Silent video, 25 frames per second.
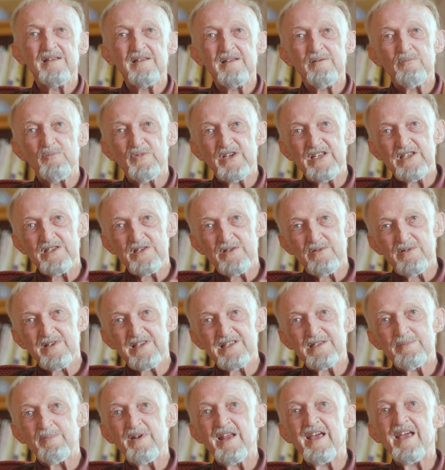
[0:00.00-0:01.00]
in which you
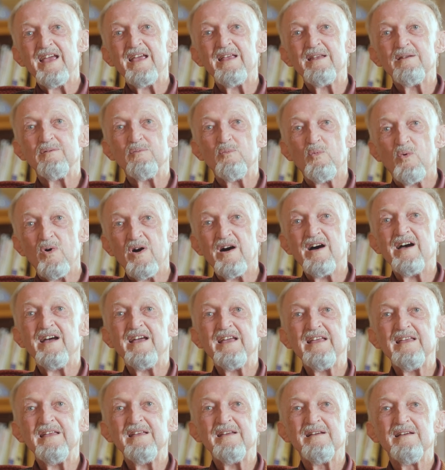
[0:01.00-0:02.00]
explain why
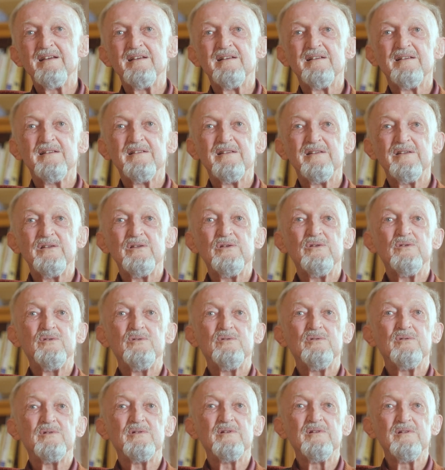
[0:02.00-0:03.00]

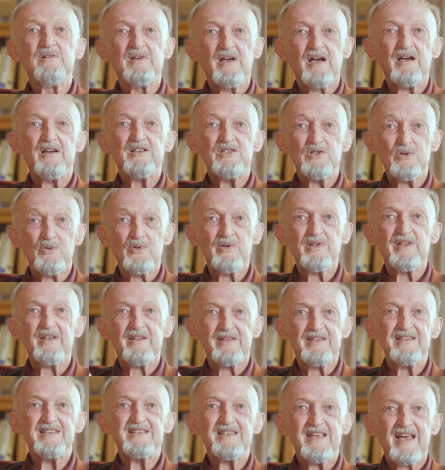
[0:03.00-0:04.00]
you are sure
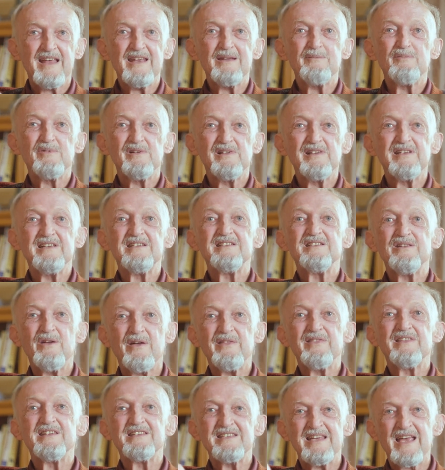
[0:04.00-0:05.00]
that this animal is
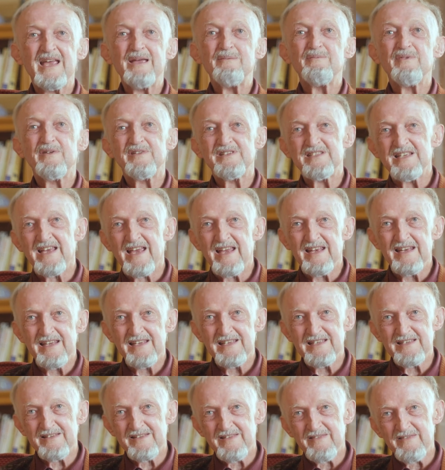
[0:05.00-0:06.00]
not the same as any
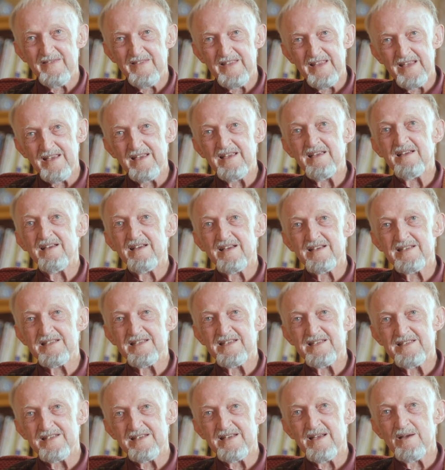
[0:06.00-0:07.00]
of the
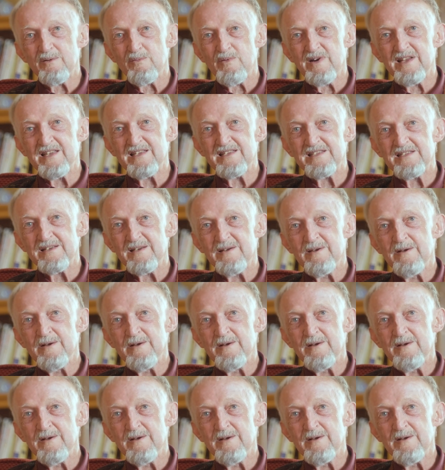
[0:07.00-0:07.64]
existing ones.